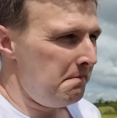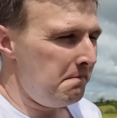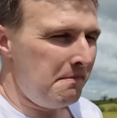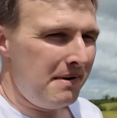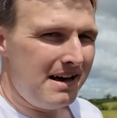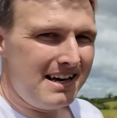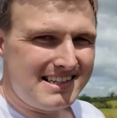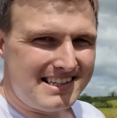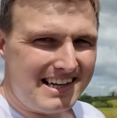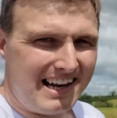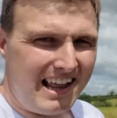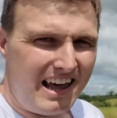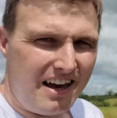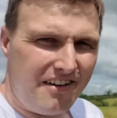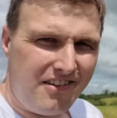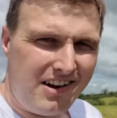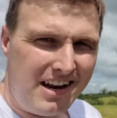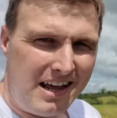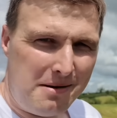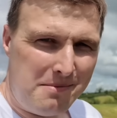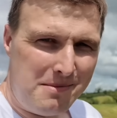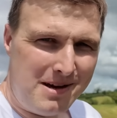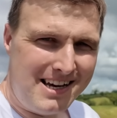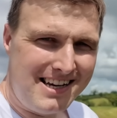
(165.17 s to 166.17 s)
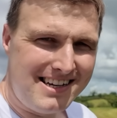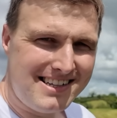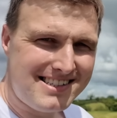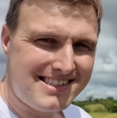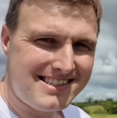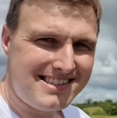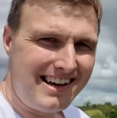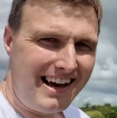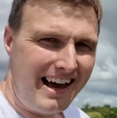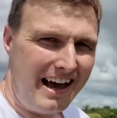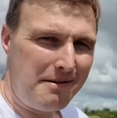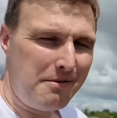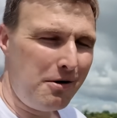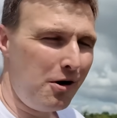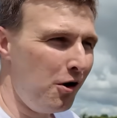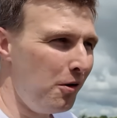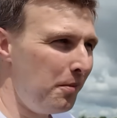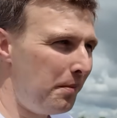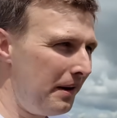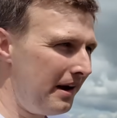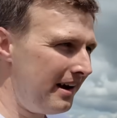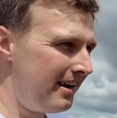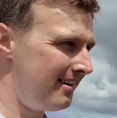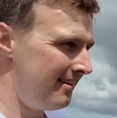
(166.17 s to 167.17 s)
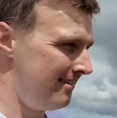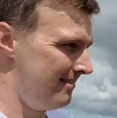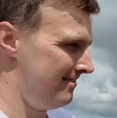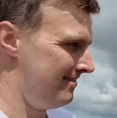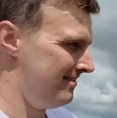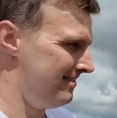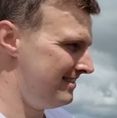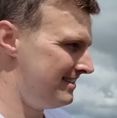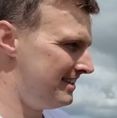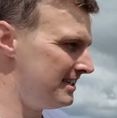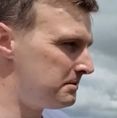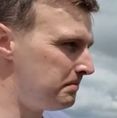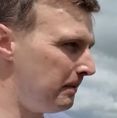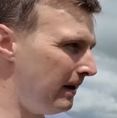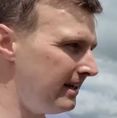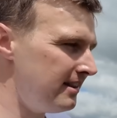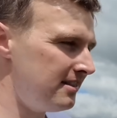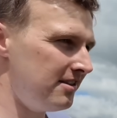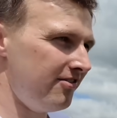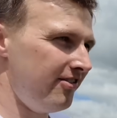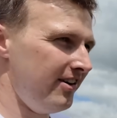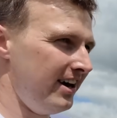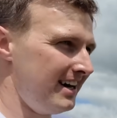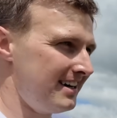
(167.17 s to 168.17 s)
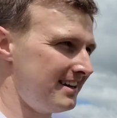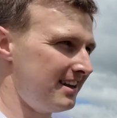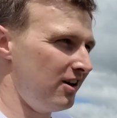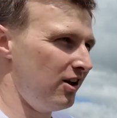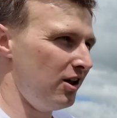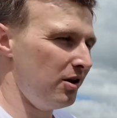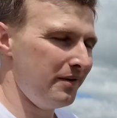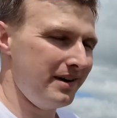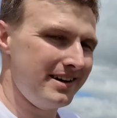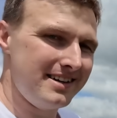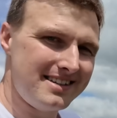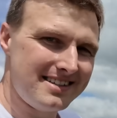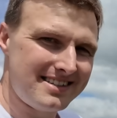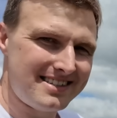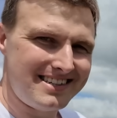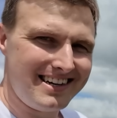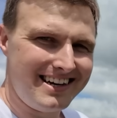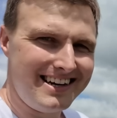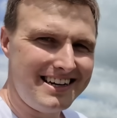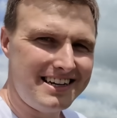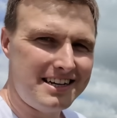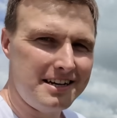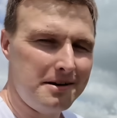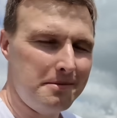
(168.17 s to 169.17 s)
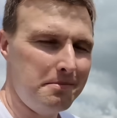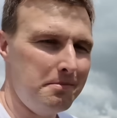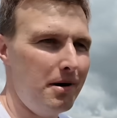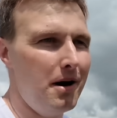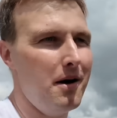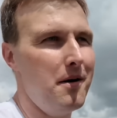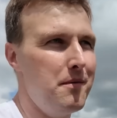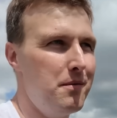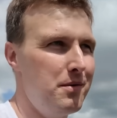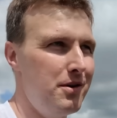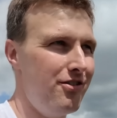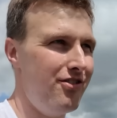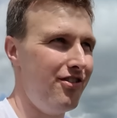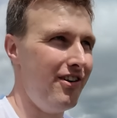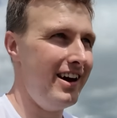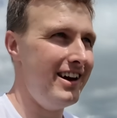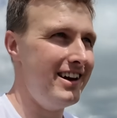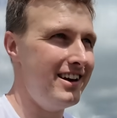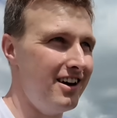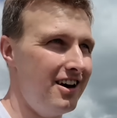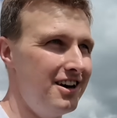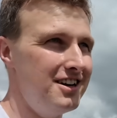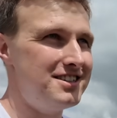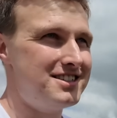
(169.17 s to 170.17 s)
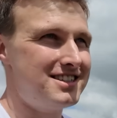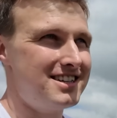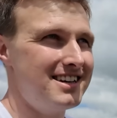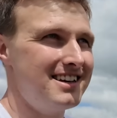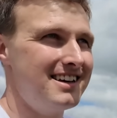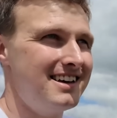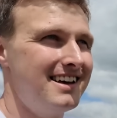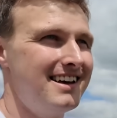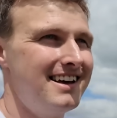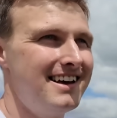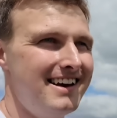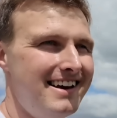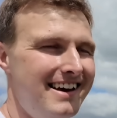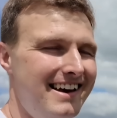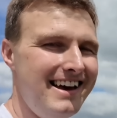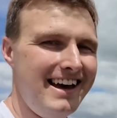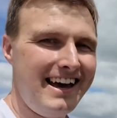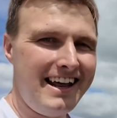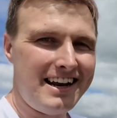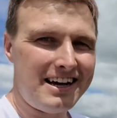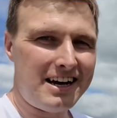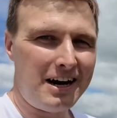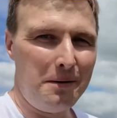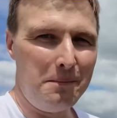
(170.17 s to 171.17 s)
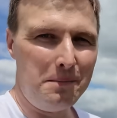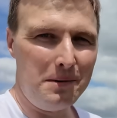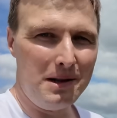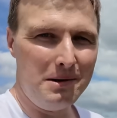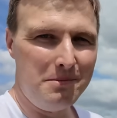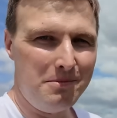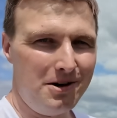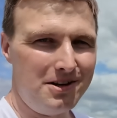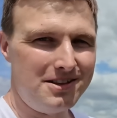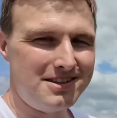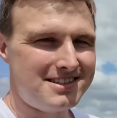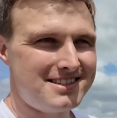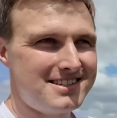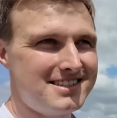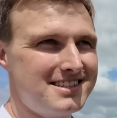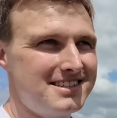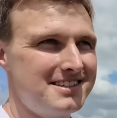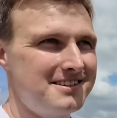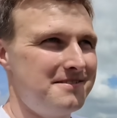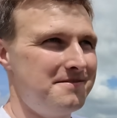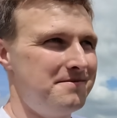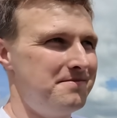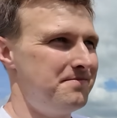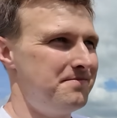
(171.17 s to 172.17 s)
Mid 11 MEs, I'm hoping, despite the fact it all went to seed, but we'll find out in a couple of months.